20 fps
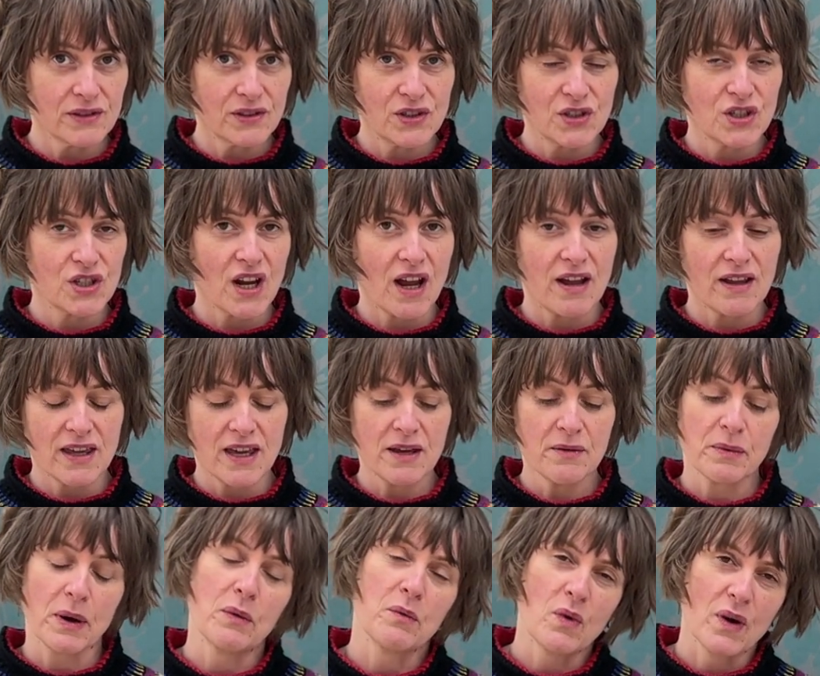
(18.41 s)
to show you,
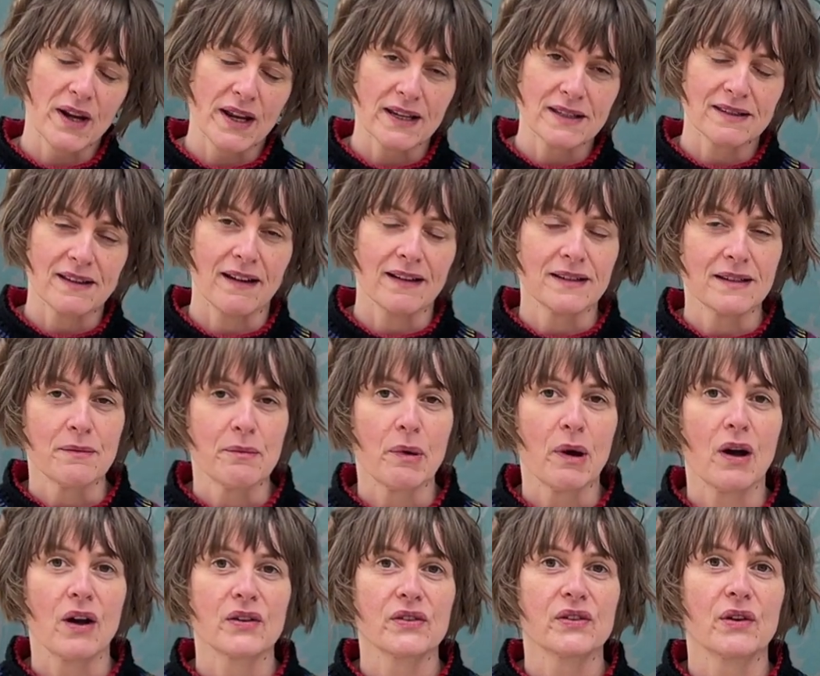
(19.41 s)
well one exciting
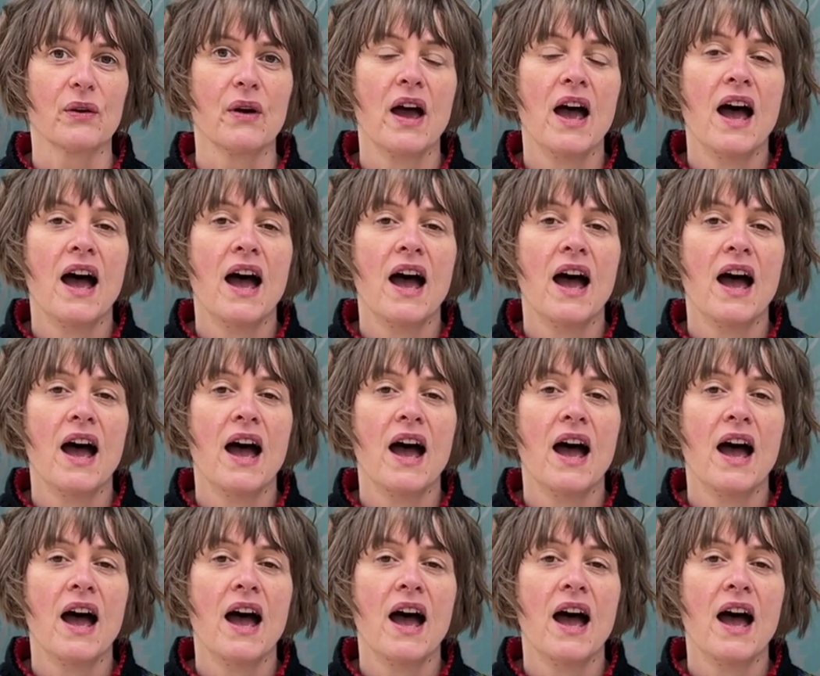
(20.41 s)
parcel,